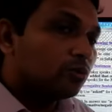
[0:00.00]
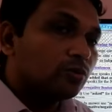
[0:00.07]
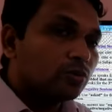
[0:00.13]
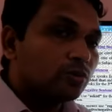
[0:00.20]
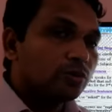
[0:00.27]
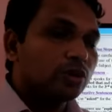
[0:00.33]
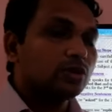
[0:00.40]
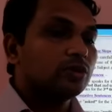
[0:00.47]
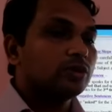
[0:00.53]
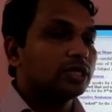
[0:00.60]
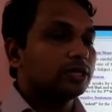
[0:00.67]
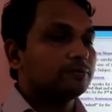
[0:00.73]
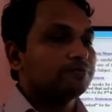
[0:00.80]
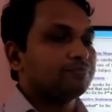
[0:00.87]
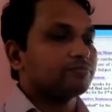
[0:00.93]
no, we know
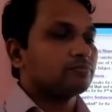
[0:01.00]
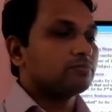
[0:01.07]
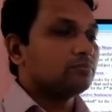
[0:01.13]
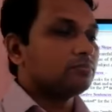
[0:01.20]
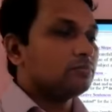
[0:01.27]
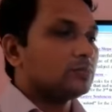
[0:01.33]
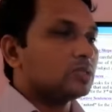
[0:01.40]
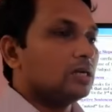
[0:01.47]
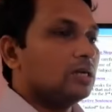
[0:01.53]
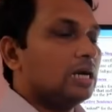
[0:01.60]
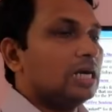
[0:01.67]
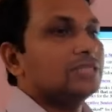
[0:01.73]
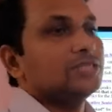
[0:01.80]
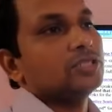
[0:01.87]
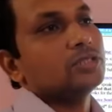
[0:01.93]
that
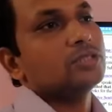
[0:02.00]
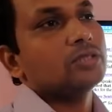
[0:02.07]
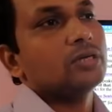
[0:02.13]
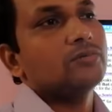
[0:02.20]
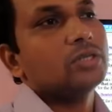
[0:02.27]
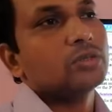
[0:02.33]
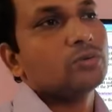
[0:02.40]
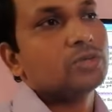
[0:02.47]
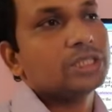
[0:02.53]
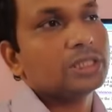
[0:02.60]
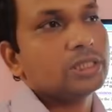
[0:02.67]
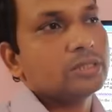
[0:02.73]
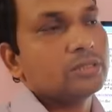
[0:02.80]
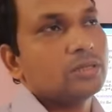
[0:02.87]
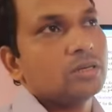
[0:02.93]
answers of the
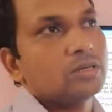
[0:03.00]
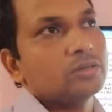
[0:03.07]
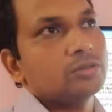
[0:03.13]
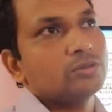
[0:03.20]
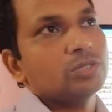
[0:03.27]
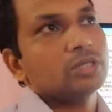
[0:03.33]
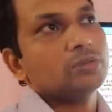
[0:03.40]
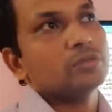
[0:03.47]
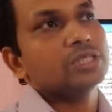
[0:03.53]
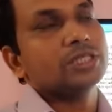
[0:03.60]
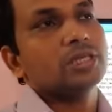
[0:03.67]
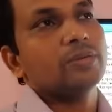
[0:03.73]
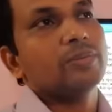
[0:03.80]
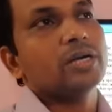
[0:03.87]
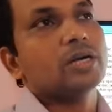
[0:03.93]
question or to the
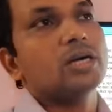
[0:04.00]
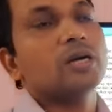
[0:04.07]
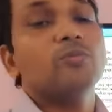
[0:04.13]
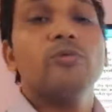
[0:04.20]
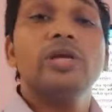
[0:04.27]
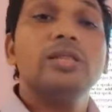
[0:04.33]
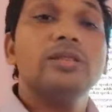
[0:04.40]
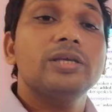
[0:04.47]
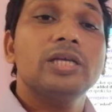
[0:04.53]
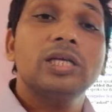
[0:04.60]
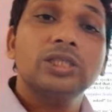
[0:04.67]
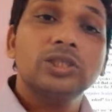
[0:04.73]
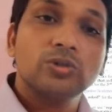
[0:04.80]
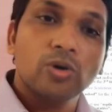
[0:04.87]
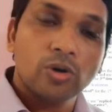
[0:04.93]
question may come with
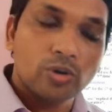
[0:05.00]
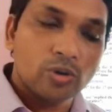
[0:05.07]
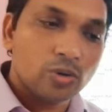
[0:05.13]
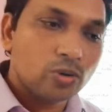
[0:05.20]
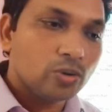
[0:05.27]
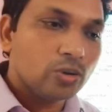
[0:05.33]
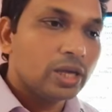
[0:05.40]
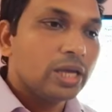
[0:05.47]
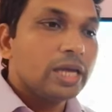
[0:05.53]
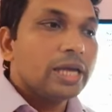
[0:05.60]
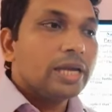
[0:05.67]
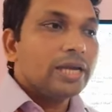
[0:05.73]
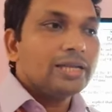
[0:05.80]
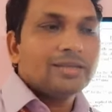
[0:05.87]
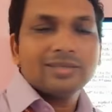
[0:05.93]
yes or no.
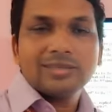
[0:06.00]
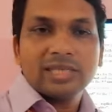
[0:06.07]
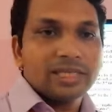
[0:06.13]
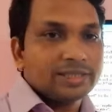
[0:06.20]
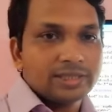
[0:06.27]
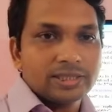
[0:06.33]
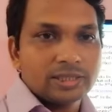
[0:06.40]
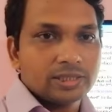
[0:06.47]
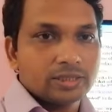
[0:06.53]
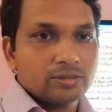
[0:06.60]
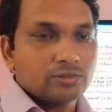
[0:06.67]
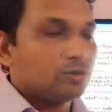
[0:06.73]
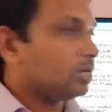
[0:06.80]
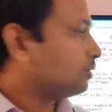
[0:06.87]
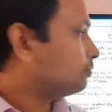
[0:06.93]
In the
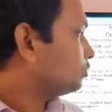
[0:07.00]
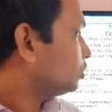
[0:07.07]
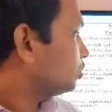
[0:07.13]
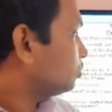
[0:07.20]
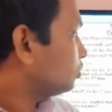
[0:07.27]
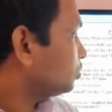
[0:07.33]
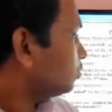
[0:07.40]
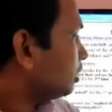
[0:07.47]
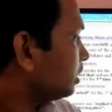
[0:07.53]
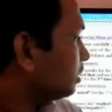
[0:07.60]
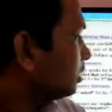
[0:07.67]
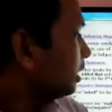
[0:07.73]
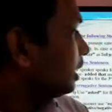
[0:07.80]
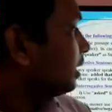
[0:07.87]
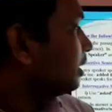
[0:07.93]
cases, we have to use
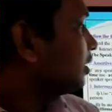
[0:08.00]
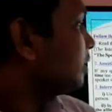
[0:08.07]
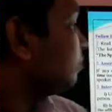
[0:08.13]
what?